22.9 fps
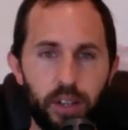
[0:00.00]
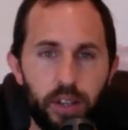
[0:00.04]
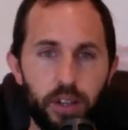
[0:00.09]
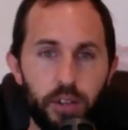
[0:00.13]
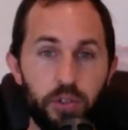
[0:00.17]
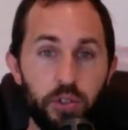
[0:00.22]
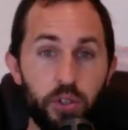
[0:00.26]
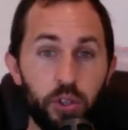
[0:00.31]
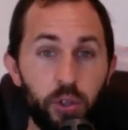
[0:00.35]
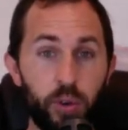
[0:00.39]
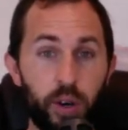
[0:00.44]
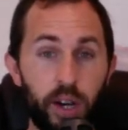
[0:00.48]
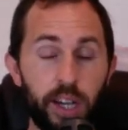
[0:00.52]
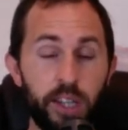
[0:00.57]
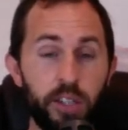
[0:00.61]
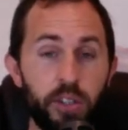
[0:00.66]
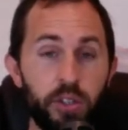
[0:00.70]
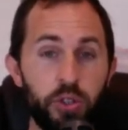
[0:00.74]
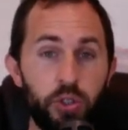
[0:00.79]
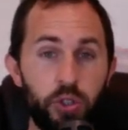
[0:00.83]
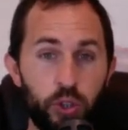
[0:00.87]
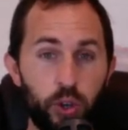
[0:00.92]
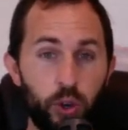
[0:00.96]
So I
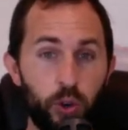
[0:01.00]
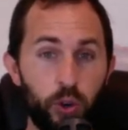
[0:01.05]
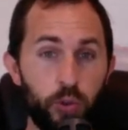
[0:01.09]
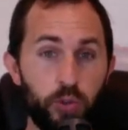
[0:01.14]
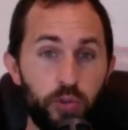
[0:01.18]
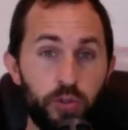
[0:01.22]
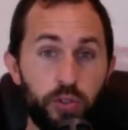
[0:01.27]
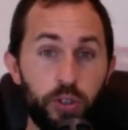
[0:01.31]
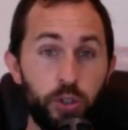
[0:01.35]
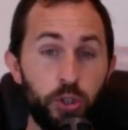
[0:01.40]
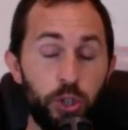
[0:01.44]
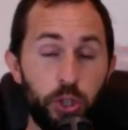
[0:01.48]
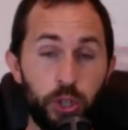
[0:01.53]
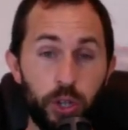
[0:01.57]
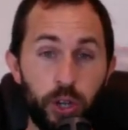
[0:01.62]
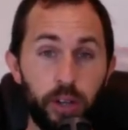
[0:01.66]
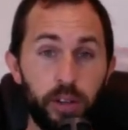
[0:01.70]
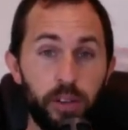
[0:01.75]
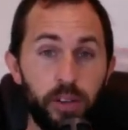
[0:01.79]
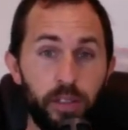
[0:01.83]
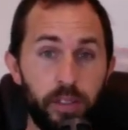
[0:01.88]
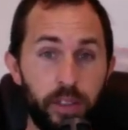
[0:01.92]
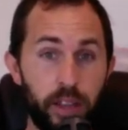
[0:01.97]
just chose to
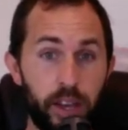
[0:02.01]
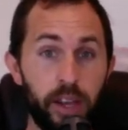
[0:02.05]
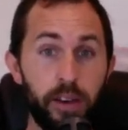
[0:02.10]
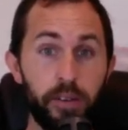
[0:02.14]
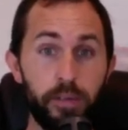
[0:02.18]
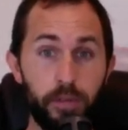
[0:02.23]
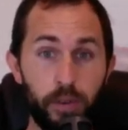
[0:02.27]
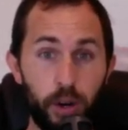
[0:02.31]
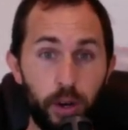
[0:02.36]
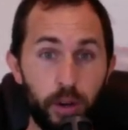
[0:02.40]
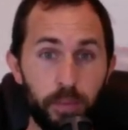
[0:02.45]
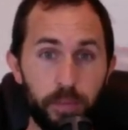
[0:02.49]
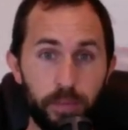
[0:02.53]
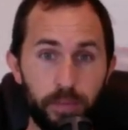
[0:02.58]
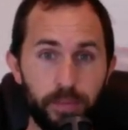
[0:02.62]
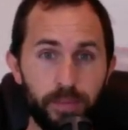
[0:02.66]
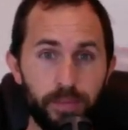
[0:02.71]
shut the F up